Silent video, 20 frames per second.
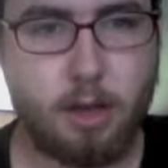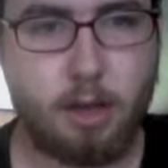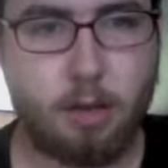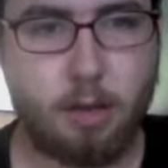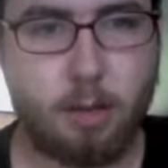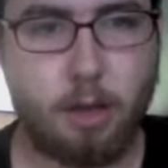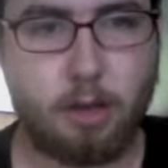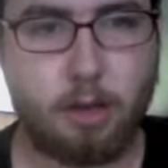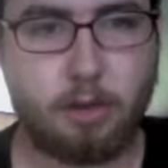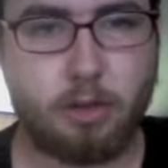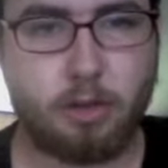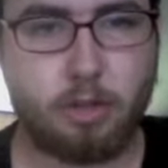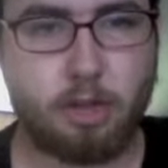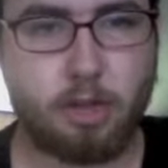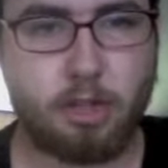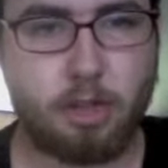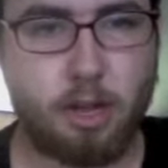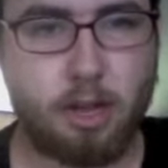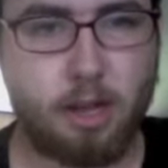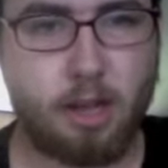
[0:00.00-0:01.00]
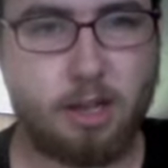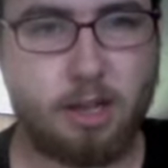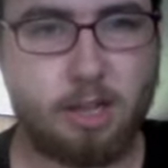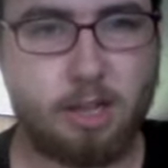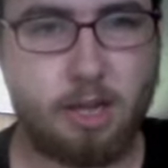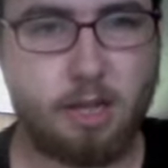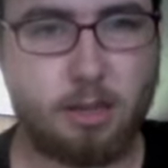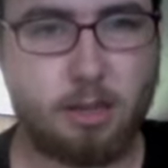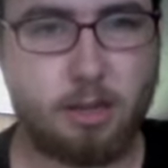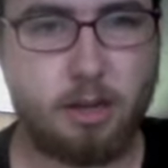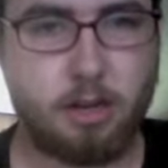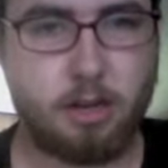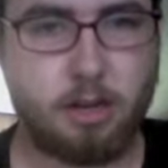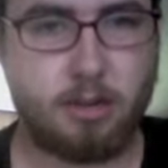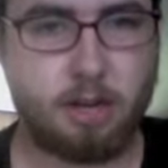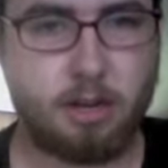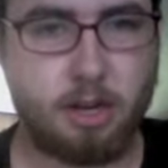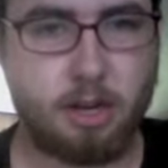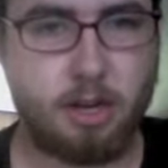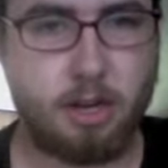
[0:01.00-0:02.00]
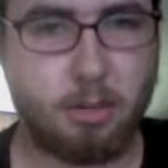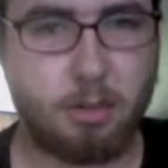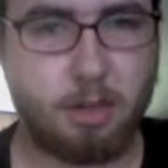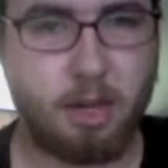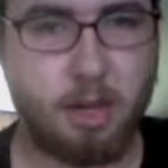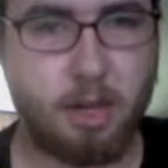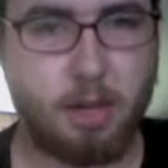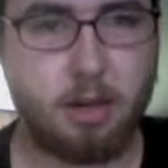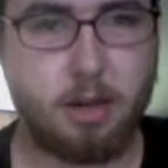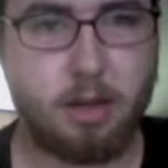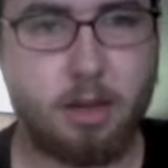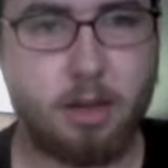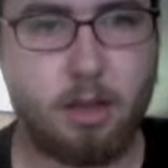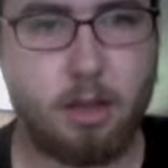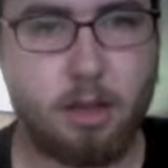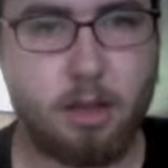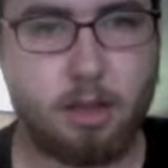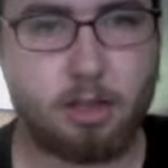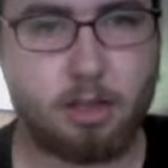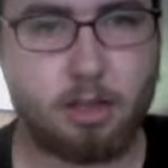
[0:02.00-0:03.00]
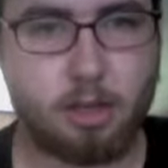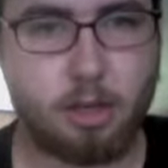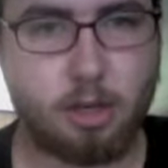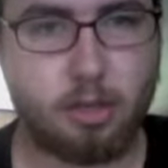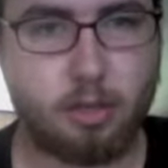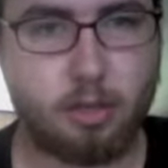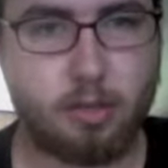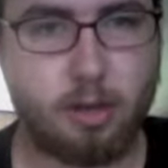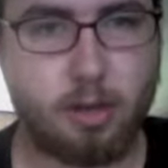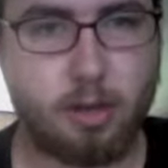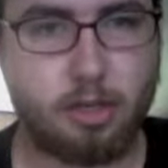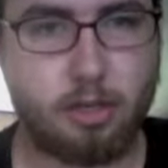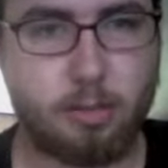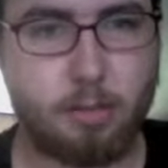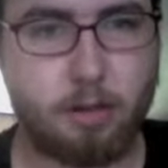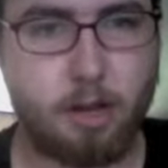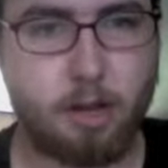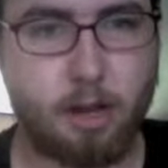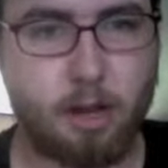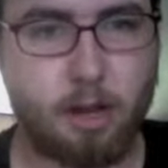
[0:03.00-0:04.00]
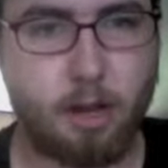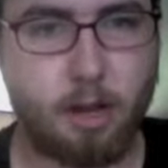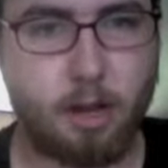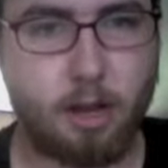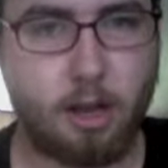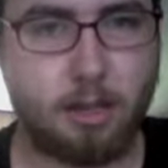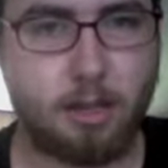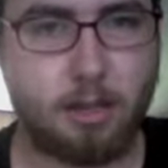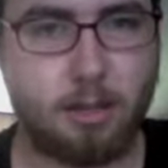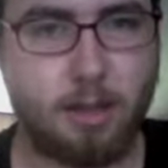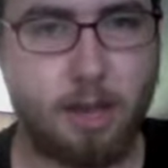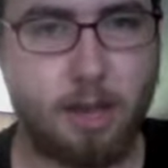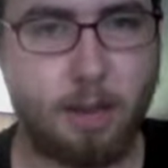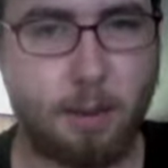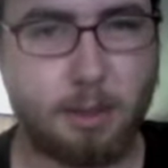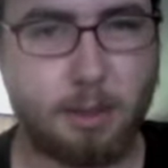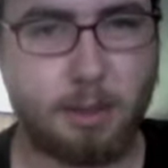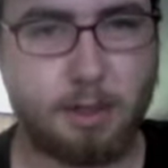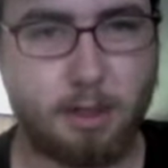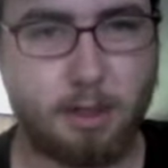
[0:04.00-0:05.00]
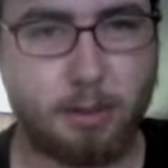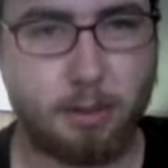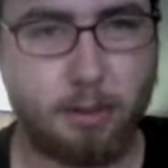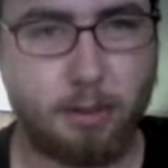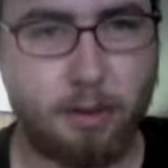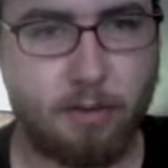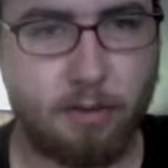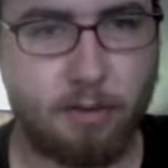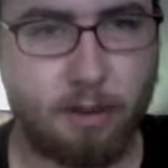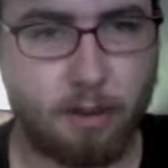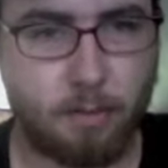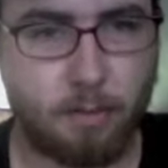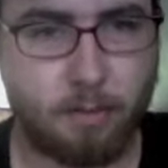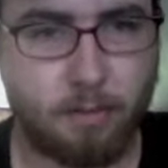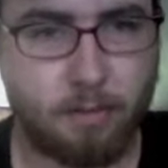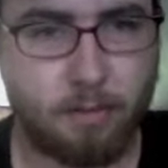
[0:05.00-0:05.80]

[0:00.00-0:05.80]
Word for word: Megatron says Naka and tells him not to return empty-handed. Stars comes down some knockout remains in the epoch are stepped away from him.